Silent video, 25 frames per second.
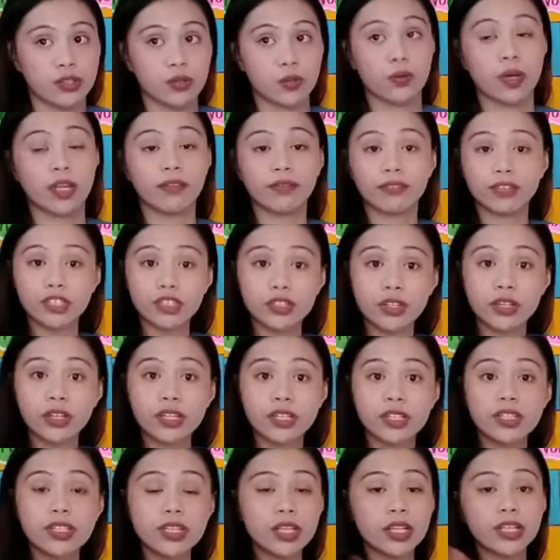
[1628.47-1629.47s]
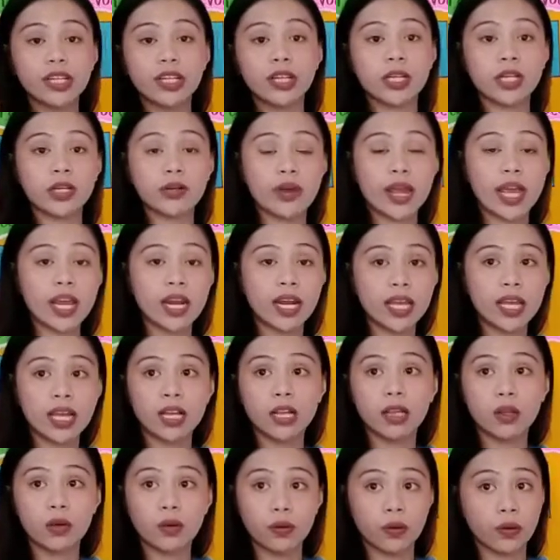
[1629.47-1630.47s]
So what first do you consider in creating
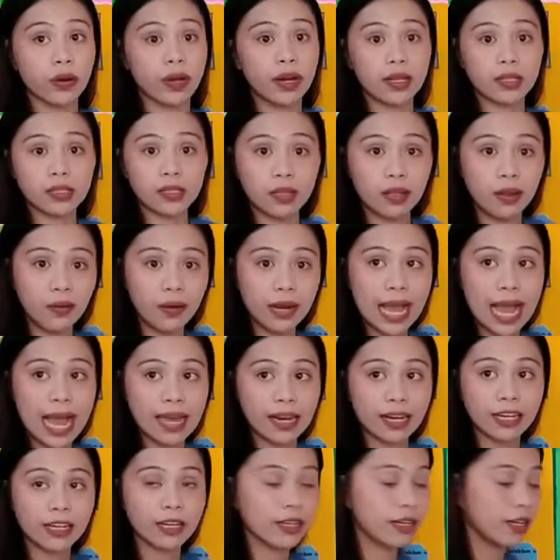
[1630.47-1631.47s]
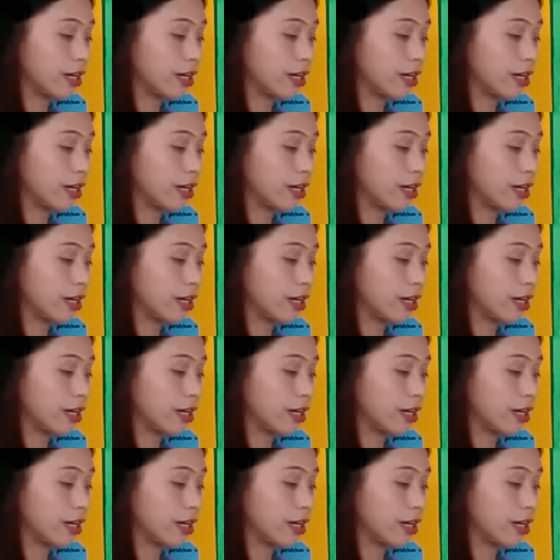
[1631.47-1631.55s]
a logo and a slogan?